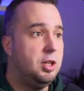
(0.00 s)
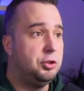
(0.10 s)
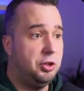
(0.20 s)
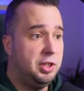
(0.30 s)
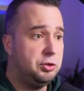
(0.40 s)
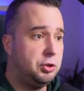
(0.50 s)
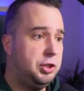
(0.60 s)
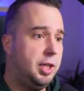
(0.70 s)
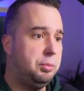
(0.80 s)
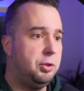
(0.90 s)
So this is our
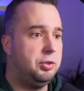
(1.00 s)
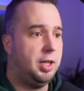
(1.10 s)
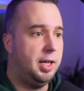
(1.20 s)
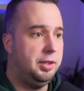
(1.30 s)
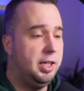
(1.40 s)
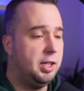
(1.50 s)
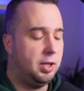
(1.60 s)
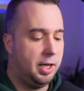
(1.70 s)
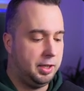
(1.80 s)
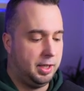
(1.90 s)
chatbot, and here
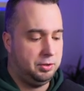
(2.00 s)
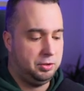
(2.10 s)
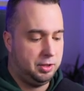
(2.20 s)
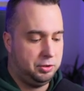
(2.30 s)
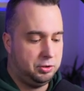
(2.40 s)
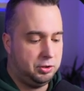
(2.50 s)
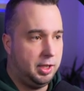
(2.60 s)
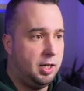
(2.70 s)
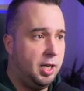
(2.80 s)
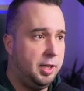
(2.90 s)
I can just say
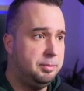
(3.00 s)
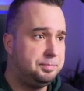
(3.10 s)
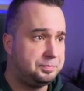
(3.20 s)
hi.